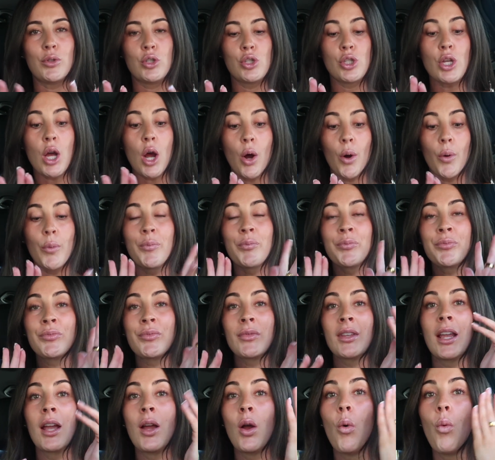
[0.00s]
So
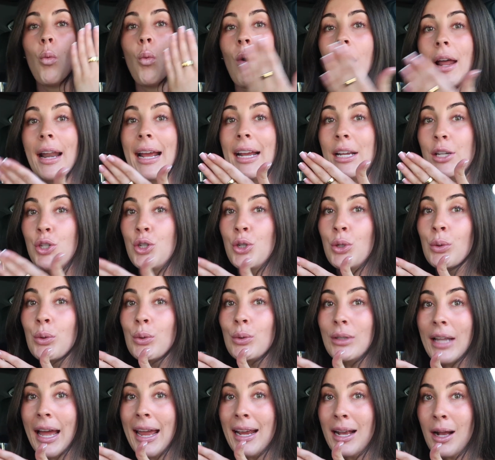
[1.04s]
what I do
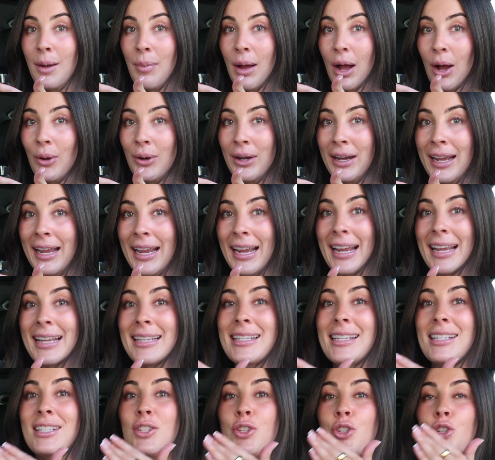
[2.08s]
like about it
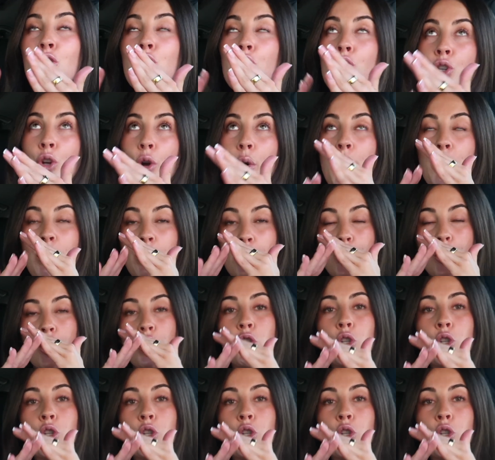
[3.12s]
is it's super